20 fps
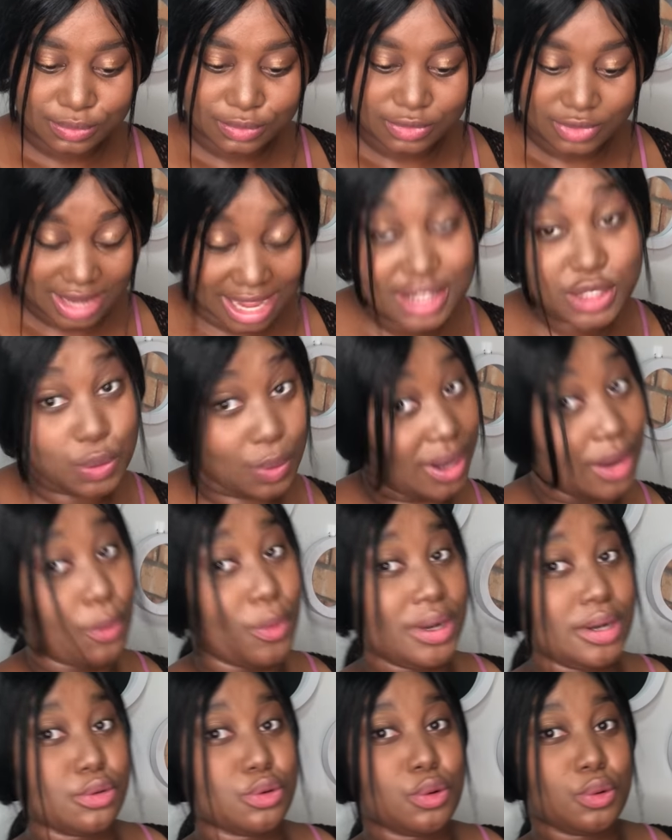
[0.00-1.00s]
That's what I
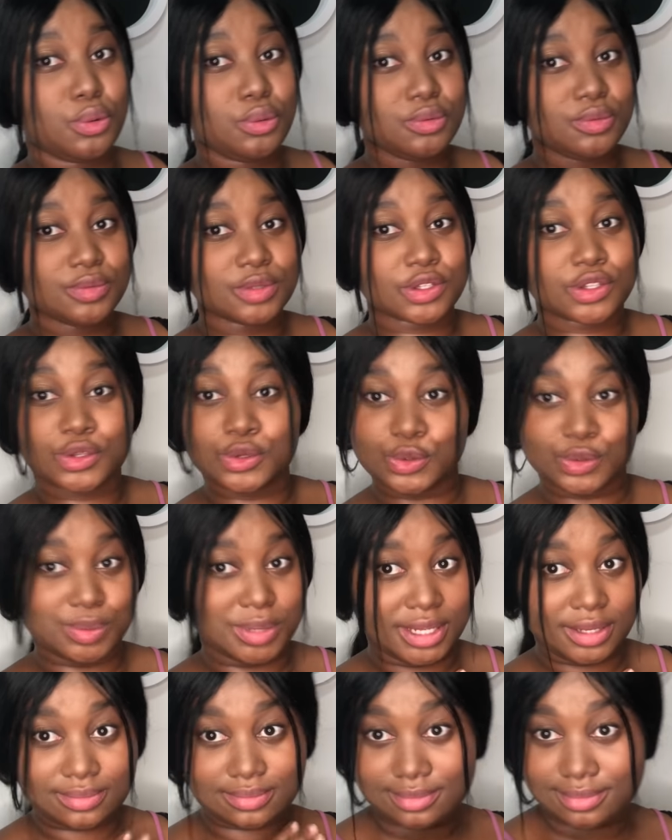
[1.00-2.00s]
want to know. Excuse
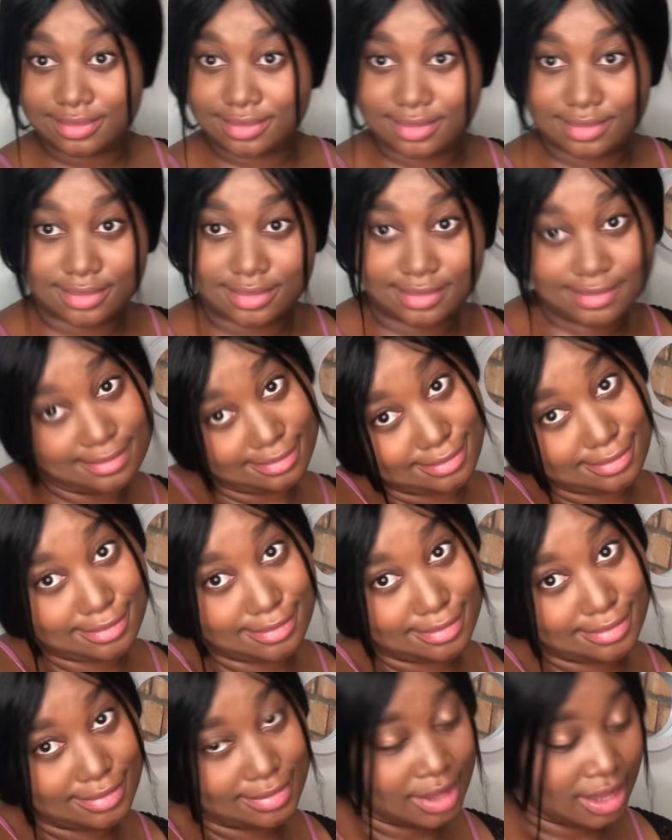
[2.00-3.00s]
me.
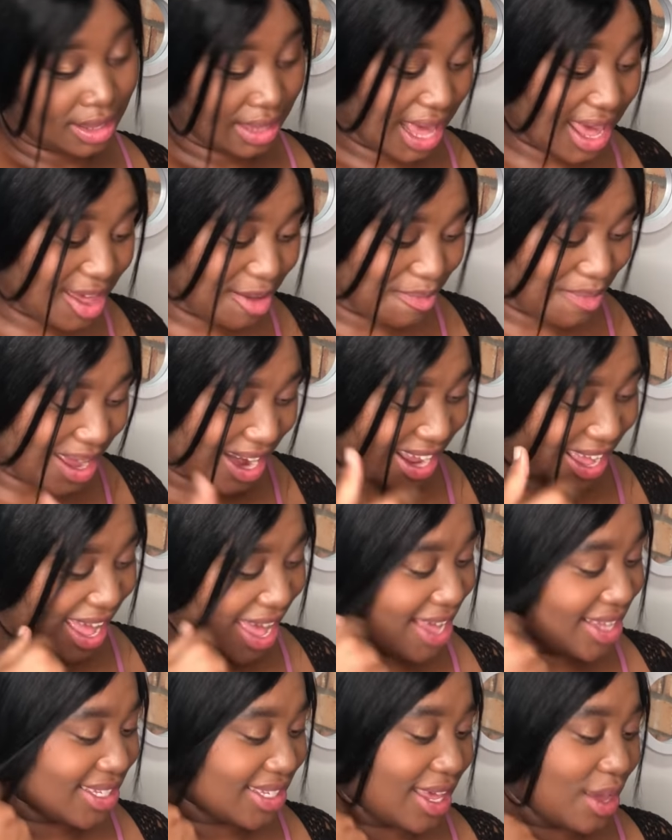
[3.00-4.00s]
Hey, mother
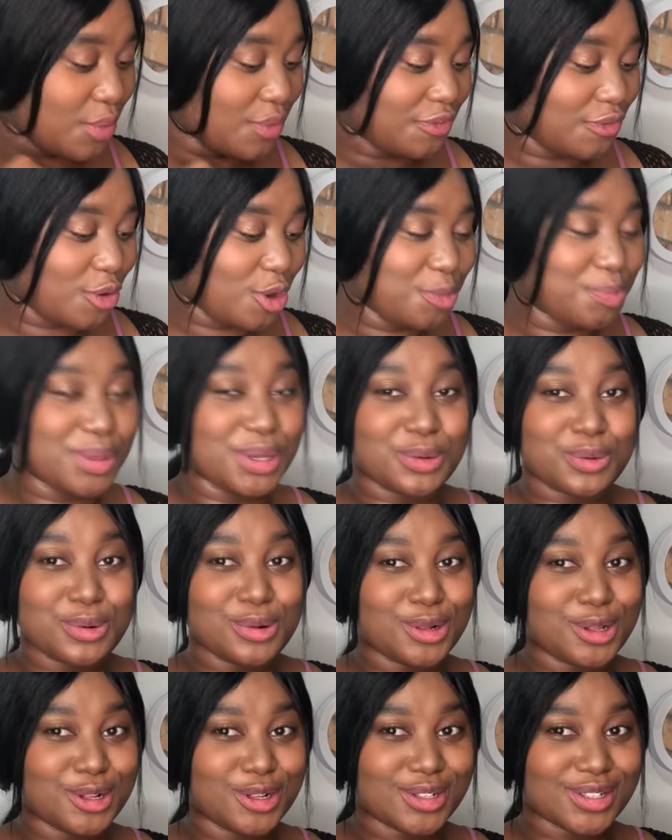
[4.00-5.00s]
guys, okay, we've all been cool
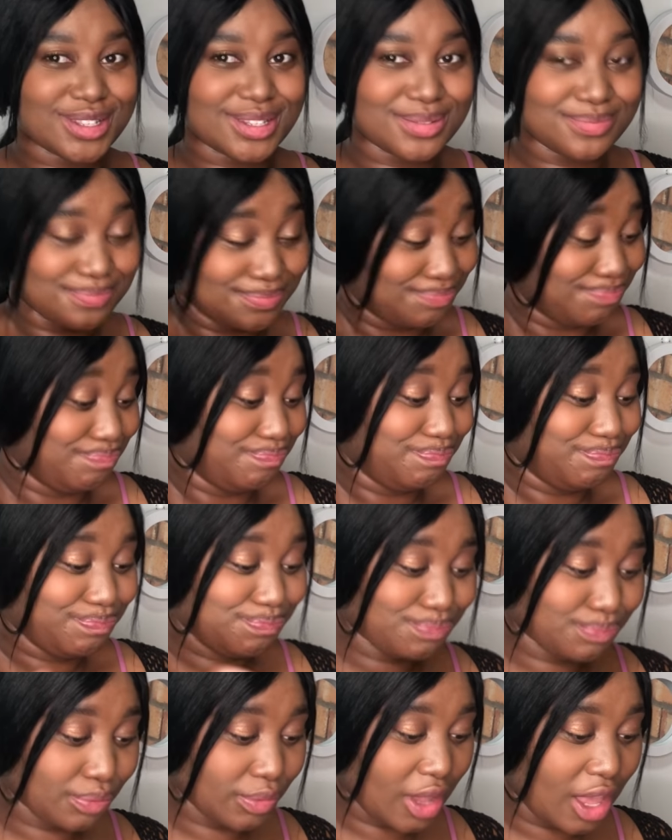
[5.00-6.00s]
girls.
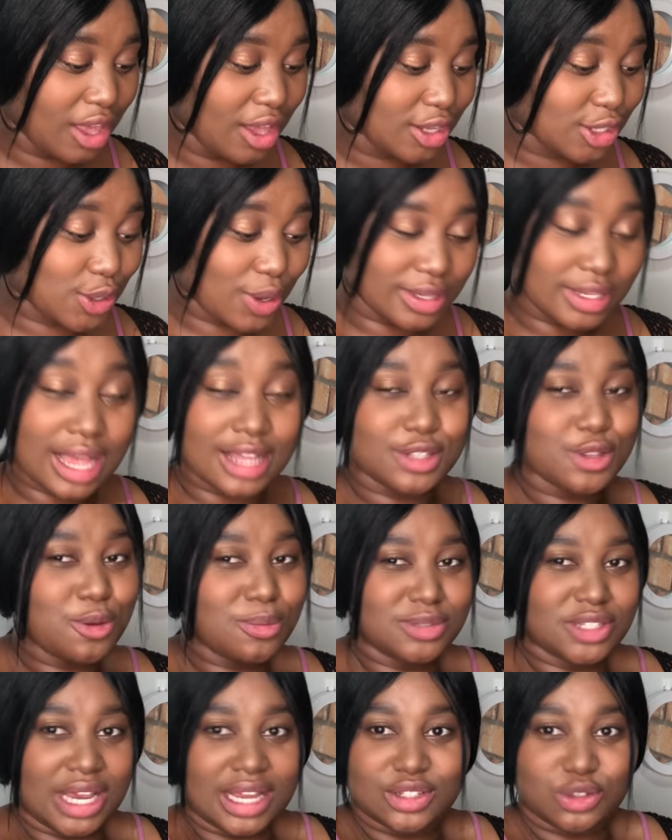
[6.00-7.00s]
So, as no
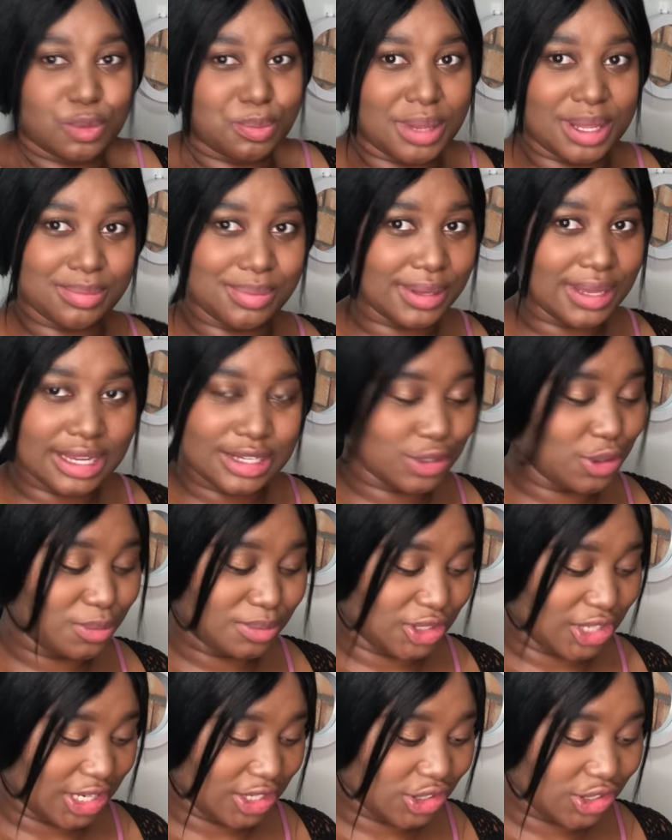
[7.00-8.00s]
judge, baby. As no
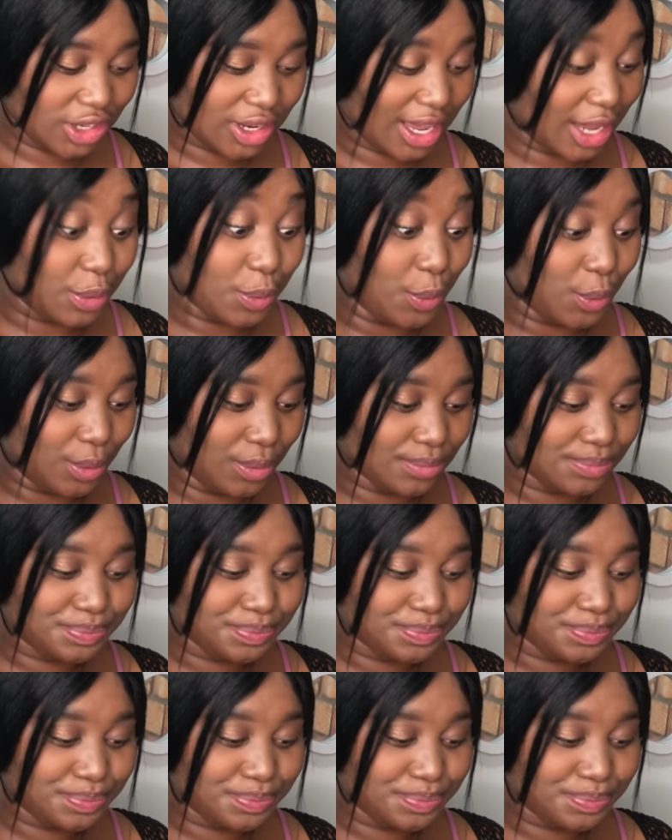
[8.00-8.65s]
judge at all.